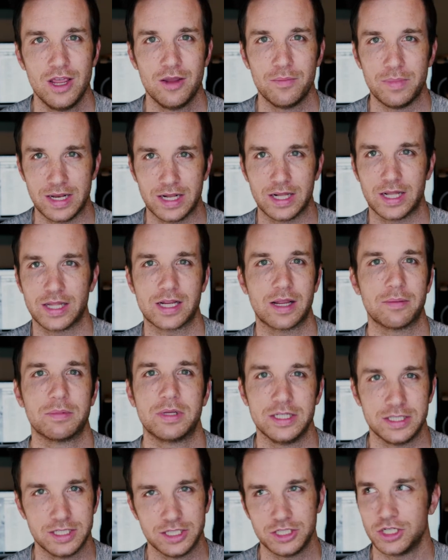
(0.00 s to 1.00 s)
meaning like I'm
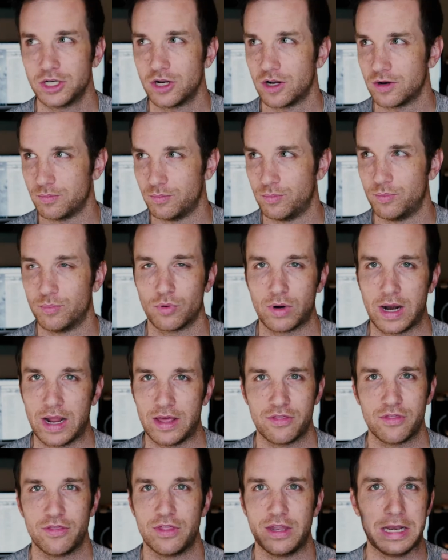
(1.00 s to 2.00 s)
contingent on
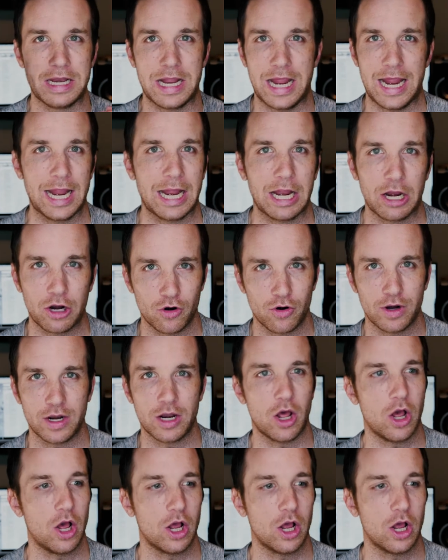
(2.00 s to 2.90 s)
breath and air and